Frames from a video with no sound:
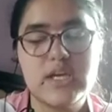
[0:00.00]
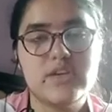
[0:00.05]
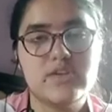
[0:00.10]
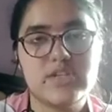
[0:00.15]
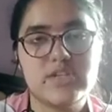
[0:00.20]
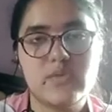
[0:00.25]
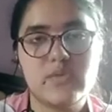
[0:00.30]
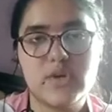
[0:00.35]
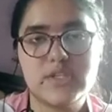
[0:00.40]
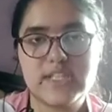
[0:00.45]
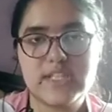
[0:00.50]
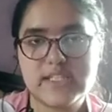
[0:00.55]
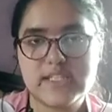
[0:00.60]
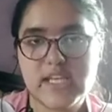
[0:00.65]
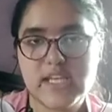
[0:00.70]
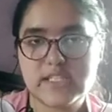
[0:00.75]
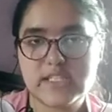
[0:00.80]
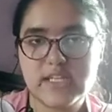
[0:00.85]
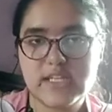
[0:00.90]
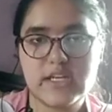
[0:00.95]
she was
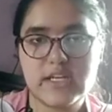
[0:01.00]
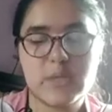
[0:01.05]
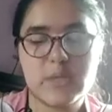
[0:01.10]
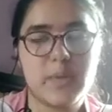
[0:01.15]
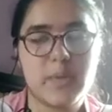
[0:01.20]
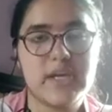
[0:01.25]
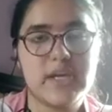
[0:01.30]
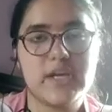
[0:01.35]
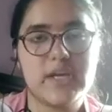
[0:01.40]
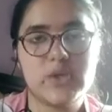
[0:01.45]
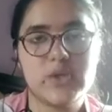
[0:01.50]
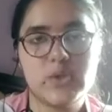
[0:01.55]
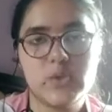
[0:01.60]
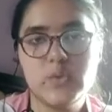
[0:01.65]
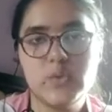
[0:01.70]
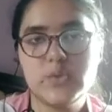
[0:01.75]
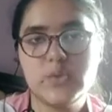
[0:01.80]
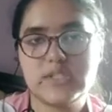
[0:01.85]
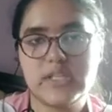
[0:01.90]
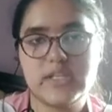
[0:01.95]
assassinated by her
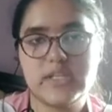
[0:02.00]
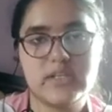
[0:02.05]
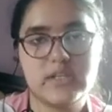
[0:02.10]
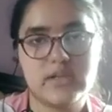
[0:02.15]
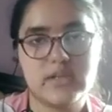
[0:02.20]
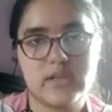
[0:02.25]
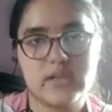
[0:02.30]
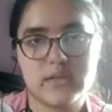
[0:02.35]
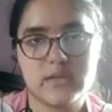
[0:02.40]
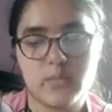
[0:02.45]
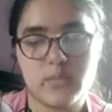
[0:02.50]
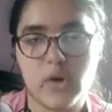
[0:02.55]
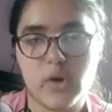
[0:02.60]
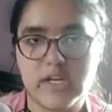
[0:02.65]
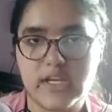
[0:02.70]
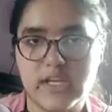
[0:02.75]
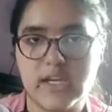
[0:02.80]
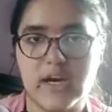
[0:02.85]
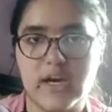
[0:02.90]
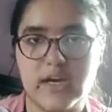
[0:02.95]
two Sikh
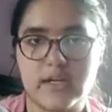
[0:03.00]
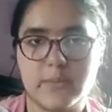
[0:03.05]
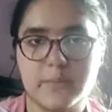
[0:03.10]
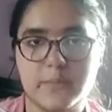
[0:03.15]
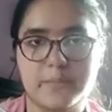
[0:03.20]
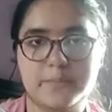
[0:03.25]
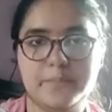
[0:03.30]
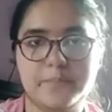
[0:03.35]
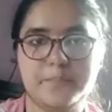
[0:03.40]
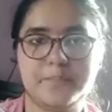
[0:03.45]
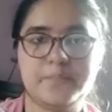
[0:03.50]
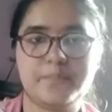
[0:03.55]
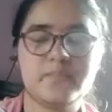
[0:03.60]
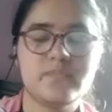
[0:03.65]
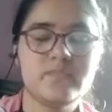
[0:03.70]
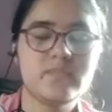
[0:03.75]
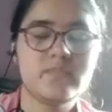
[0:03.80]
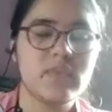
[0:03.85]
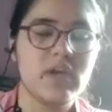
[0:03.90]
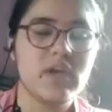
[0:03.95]
bodyguards.
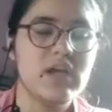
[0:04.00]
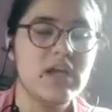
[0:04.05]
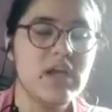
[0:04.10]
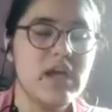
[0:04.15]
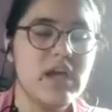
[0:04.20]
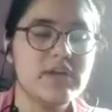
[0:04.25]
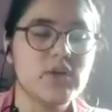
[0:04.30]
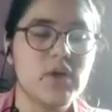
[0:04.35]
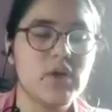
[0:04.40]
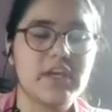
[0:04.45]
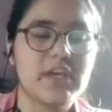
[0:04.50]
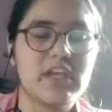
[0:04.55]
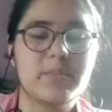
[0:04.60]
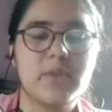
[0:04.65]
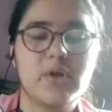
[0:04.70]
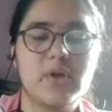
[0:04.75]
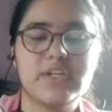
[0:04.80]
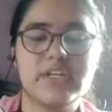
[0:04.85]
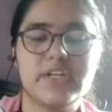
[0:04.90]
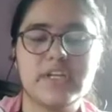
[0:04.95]
Talking
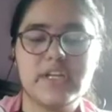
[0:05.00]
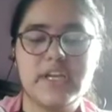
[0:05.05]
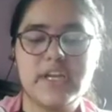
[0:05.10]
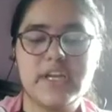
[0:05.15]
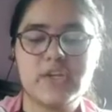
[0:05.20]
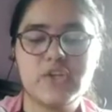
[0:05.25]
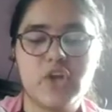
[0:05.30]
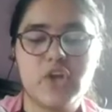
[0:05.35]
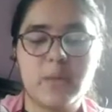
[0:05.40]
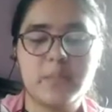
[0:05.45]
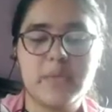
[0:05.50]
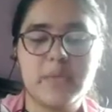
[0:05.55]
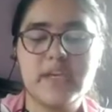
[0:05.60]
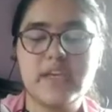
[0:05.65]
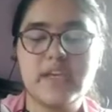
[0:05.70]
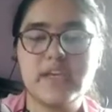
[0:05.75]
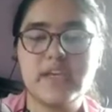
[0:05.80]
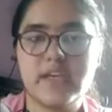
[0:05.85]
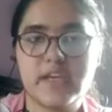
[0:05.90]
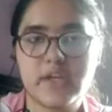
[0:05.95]
about her economic
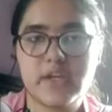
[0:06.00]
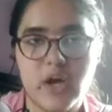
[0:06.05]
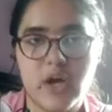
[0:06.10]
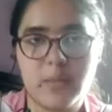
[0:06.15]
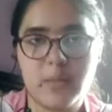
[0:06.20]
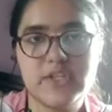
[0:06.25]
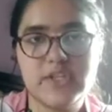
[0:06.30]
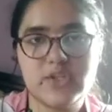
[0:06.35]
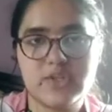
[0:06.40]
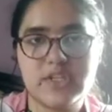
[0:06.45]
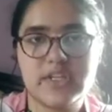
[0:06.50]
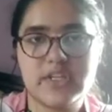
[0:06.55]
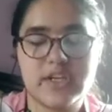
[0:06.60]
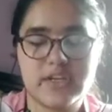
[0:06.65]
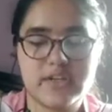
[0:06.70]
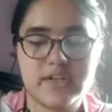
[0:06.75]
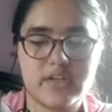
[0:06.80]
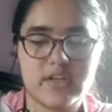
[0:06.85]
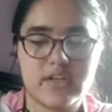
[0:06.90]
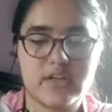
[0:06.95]
economy during
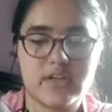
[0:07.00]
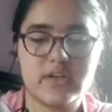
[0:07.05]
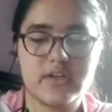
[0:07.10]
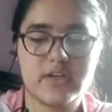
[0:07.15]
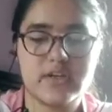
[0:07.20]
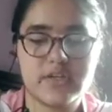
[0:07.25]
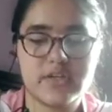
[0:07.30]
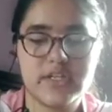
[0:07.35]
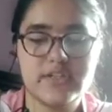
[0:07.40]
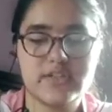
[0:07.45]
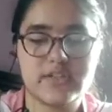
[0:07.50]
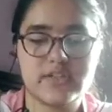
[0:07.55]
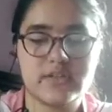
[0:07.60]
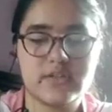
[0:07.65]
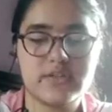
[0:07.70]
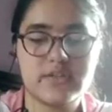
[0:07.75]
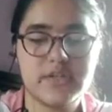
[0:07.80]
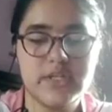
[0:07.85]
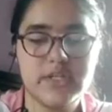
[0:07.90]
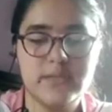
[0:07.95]
her uh,
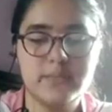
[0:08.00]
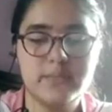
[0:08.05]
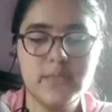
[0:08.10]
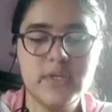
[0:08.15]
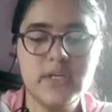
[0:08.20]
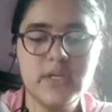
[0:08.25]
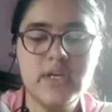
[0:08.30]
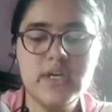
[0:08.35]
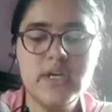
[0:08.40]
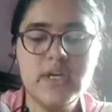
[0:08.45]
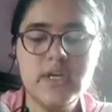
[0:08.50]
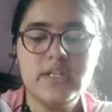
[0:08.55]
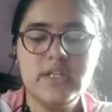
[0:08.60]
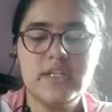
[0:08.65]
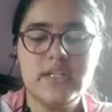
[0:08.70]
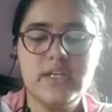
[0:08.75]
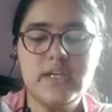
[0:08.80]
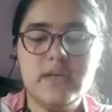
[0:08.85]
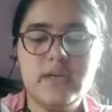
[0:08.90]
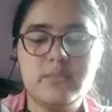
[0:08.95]
reign,
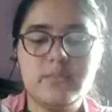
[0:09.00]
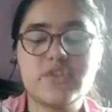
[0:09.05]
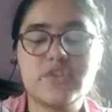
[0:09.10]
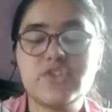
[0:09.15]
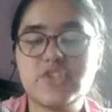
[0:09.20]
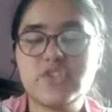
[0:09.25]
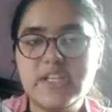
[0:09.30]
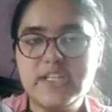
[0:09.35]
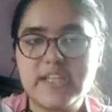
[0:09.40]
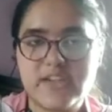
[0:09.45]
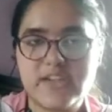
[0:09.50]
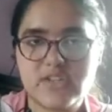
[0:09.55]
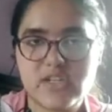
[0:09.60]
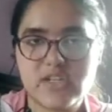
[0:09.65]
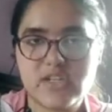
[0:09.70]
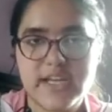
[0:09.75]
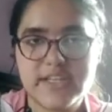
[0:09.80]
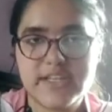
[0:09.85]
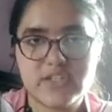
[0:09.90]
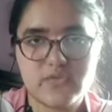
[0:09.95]
the she
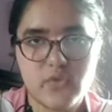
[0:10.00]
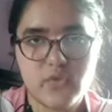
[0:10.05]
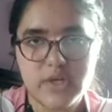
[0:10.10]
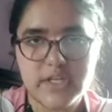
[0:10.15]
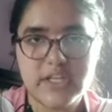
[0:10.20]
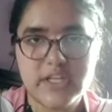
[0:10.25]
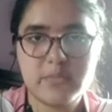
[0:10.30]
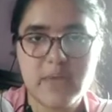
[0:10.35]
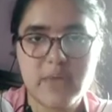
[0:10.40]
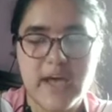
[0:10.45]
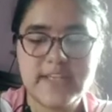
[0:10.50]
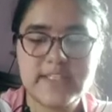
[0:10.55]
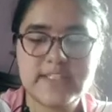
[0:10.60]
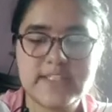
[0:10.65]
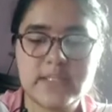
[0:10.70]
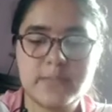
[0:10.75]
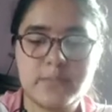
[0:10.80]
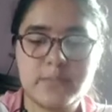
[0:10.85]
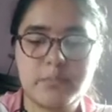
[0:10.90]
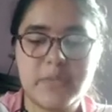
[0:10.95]
nationalized 14
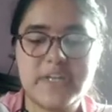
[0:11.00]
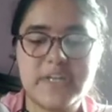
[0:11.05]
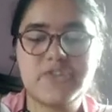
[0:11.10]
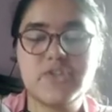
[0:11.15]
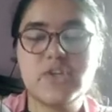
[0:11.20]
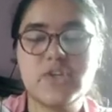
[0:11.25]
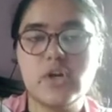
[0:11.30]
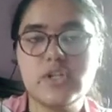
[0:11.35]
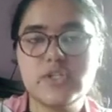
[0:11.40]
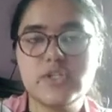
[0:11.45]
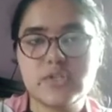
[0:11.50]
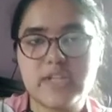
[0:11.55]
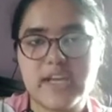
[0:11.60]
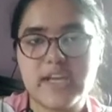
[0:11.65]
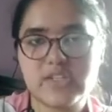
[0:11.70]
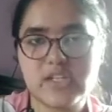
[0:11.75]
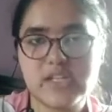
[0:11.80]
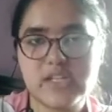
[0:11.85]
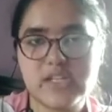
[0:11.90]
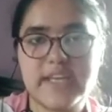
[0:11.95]
banks, but she also
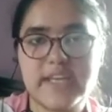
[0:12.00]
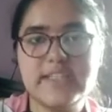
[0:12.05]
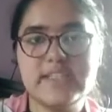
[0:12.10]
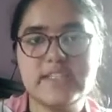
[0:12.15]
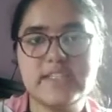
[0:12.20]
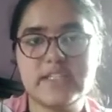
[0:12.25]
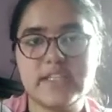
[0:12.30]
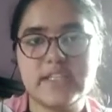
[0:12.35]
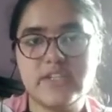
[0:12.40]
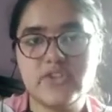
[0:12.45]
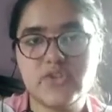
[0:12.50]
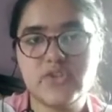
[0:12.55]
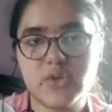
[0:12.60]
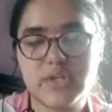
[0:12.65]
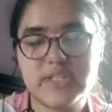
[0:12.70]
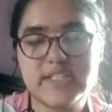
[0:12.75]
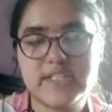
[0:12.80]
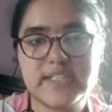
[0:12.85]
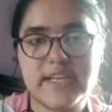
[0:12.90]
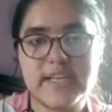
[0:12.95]
nationalized
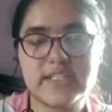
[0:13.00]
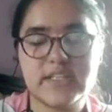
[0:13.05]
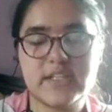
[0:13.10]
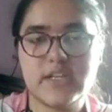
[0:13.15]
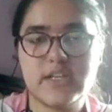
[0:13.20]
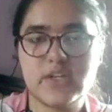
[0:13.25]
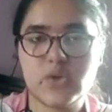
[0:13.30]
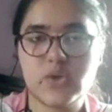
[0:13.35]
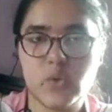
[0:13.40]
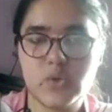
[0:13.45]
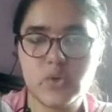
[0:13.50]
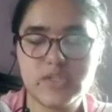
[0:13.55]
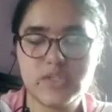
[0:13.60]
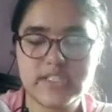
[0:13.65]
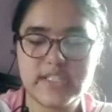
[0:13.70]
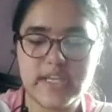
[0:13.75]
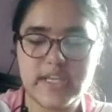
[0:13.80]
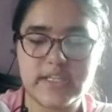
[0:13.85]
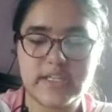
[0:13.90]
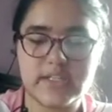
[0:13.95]
insurance sector and coal
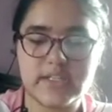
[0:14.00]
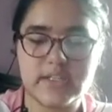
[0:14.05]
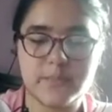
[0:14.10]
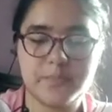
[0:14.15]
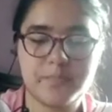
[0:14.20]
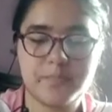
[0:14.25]
sector.